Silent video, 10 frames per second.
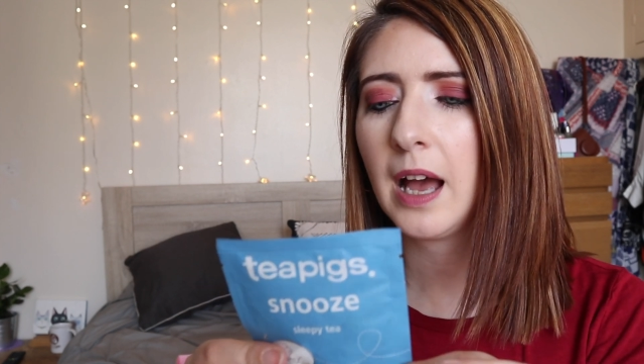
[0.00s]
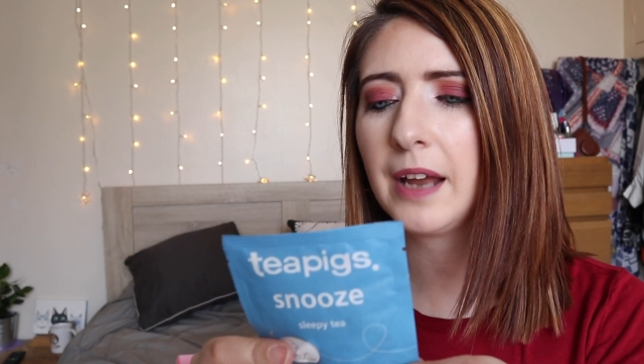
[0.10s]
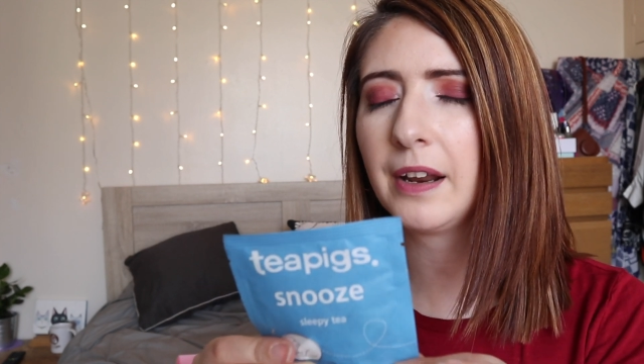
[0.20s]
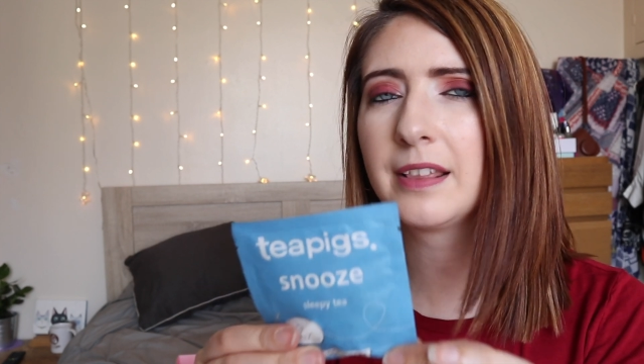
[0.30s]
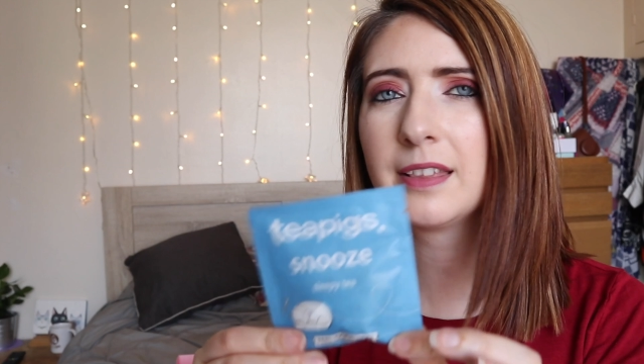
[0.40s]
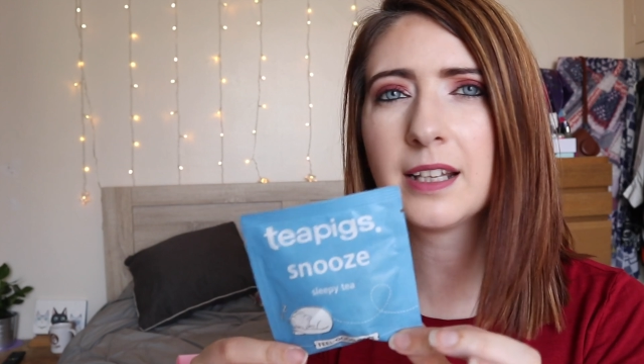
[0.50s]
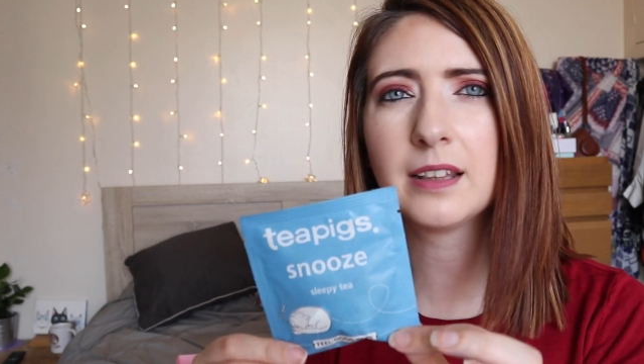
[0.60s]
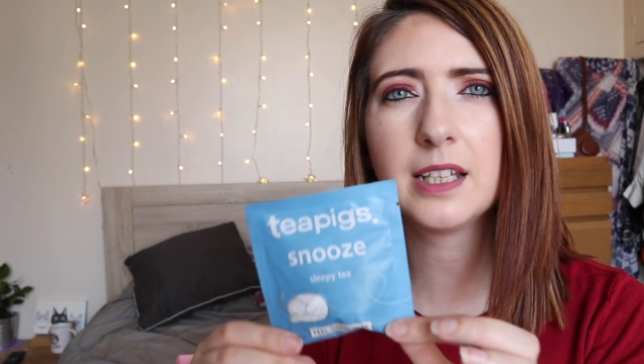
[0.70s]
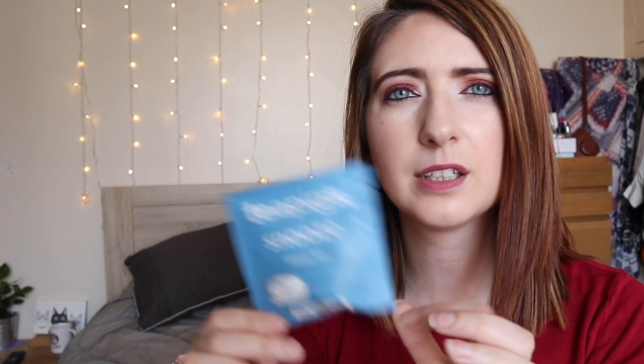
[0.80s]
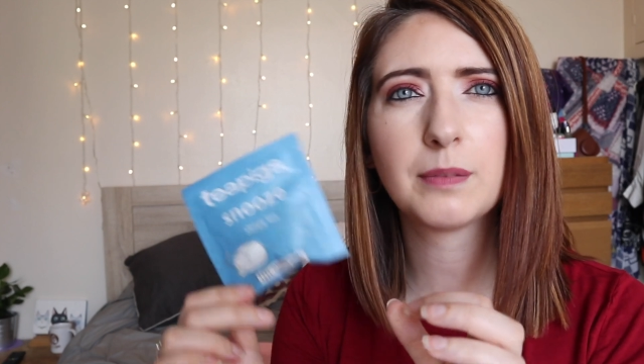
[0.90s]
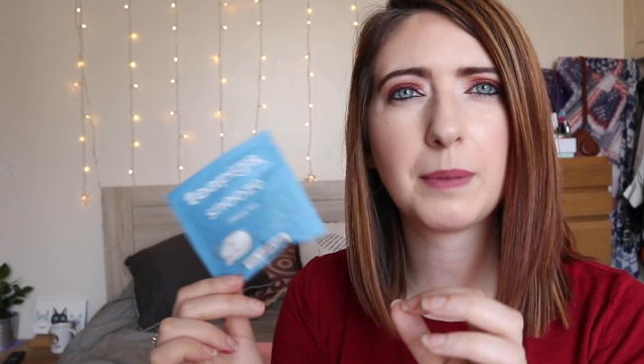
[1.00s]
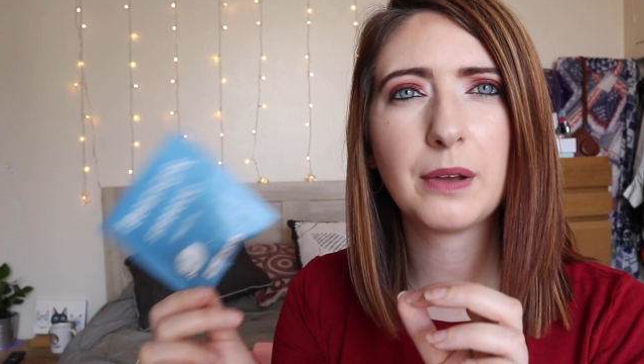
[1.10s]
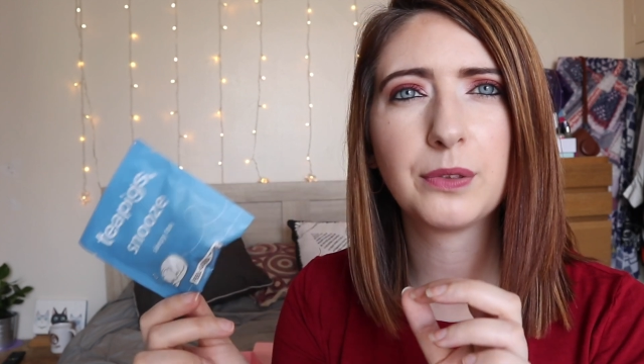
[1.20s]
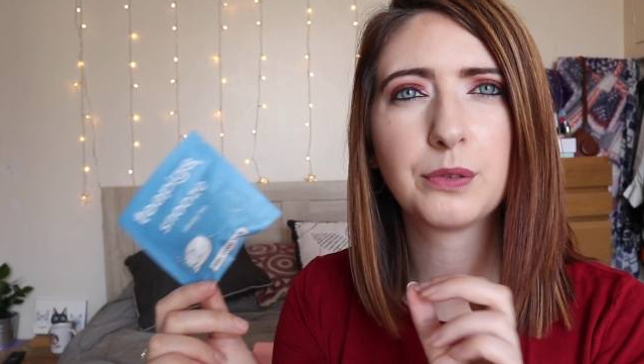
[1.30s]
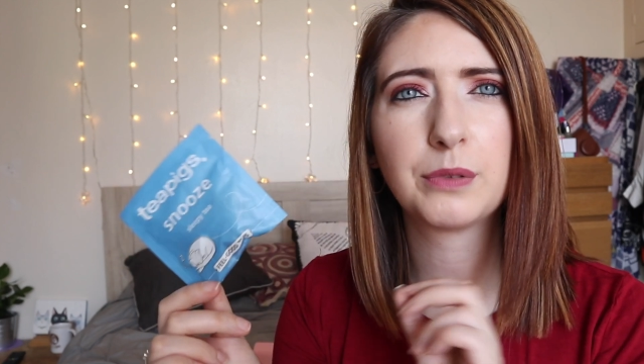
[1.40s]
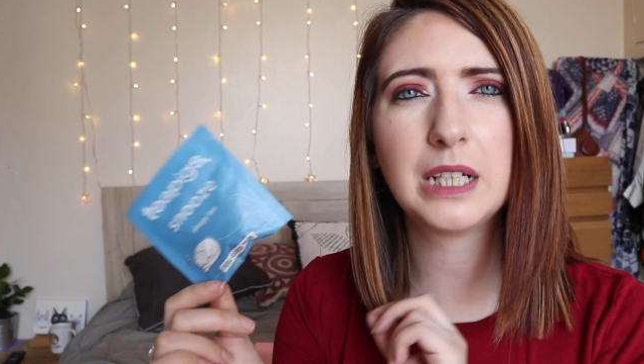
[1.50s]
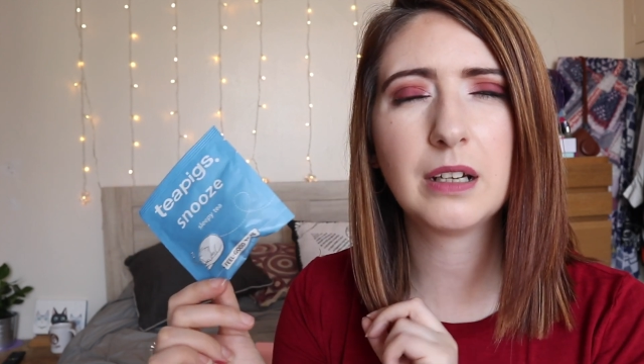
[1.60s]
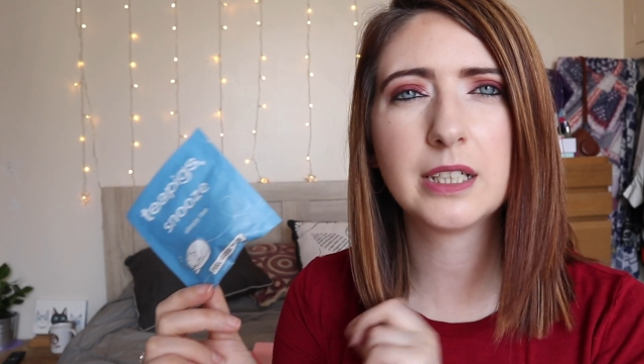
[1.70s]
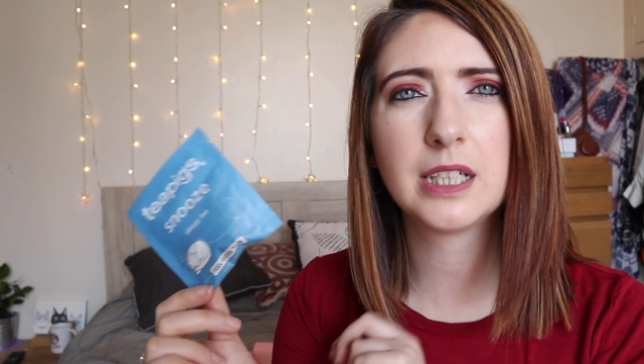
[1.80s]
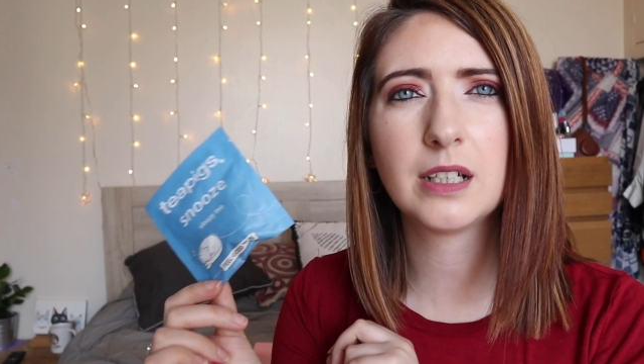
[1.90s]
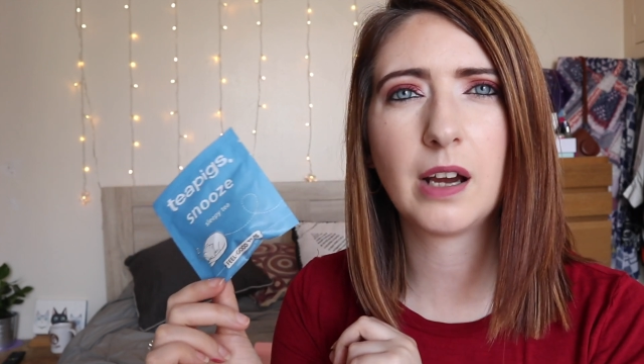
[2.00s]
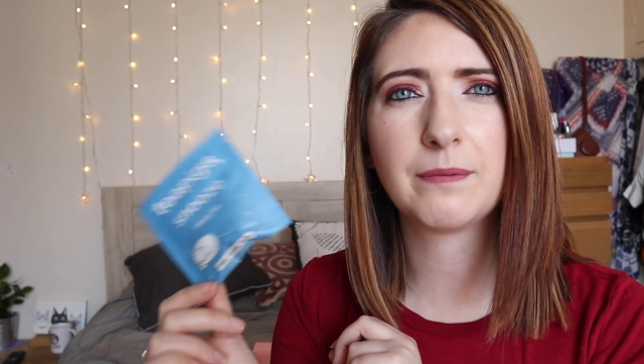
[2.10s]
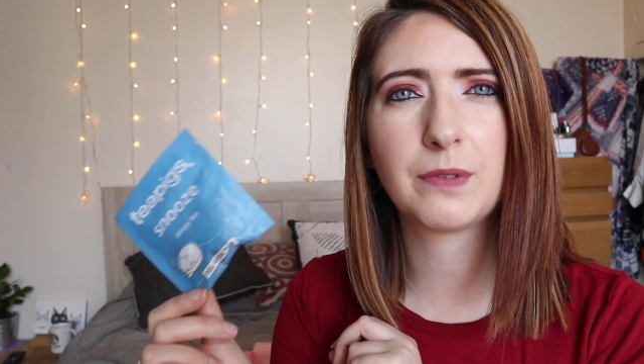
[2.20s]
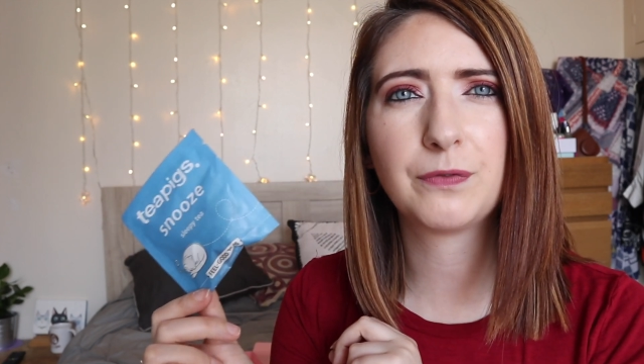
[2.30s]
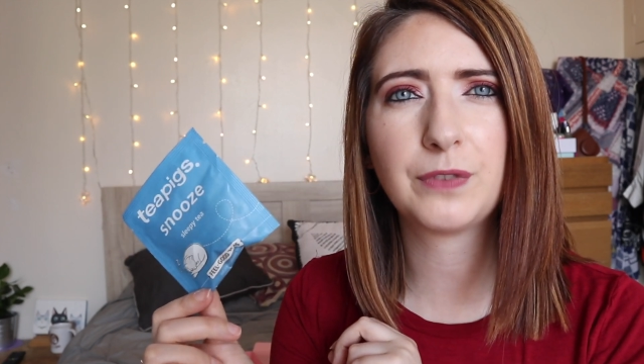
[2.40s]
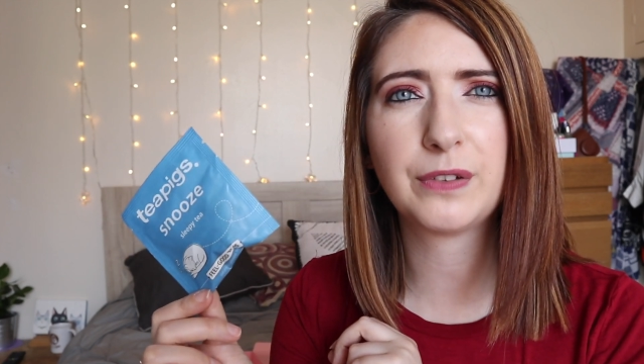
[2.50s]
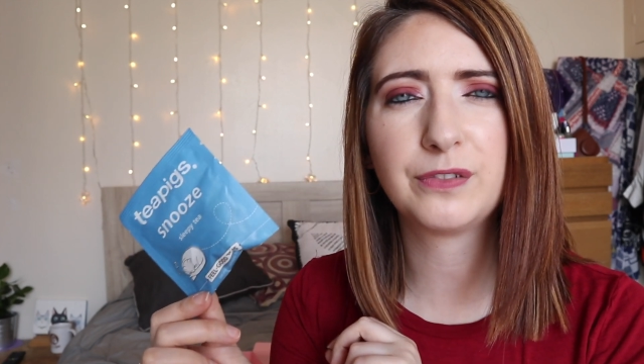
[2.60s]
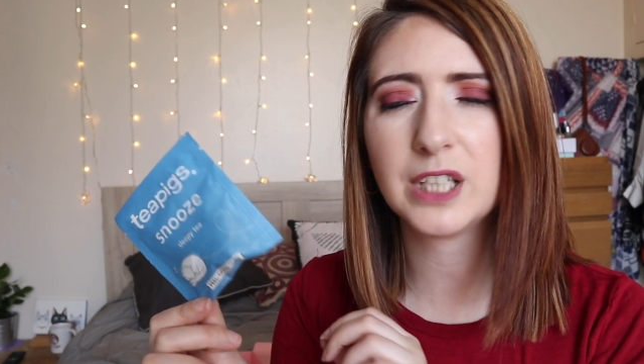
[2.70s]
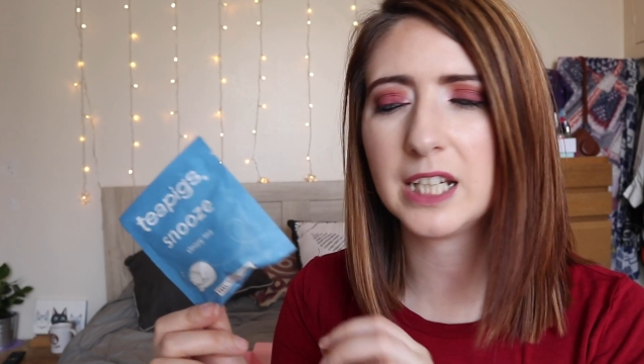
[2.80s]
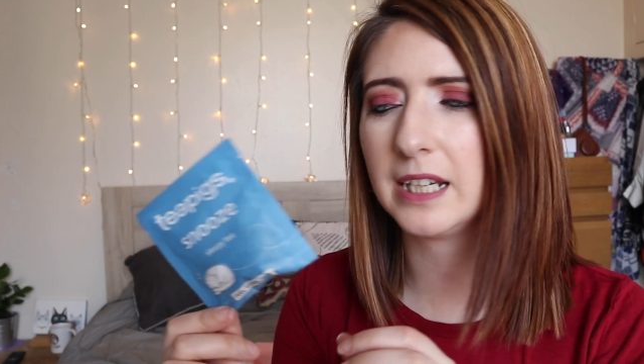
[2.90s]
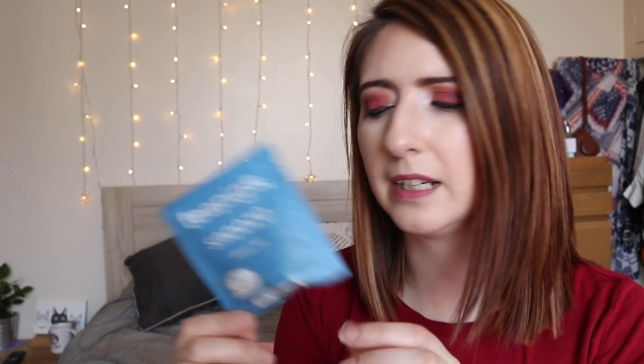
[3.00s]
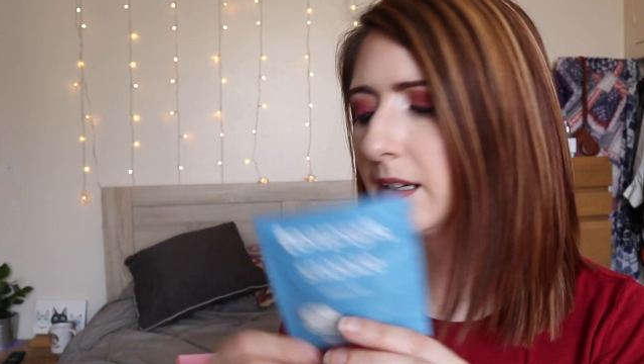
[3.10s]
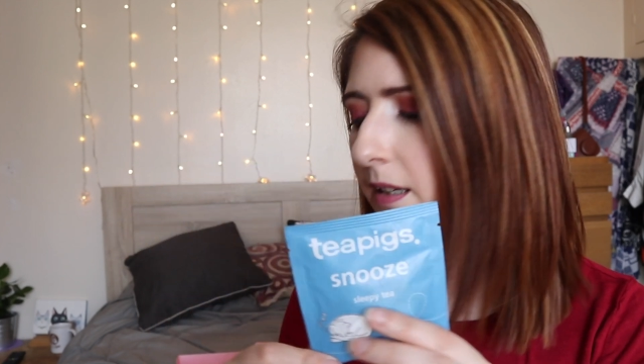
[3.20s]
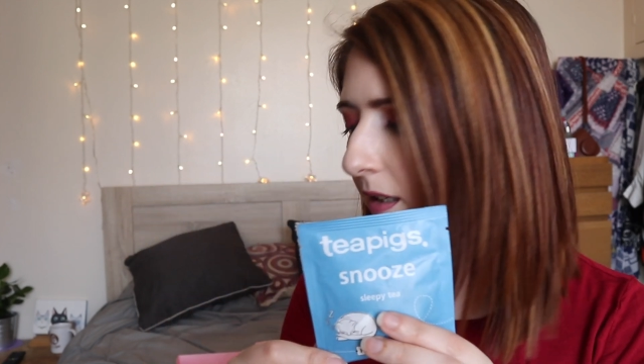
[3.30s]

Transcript: And I think these are about £3.99 for 15.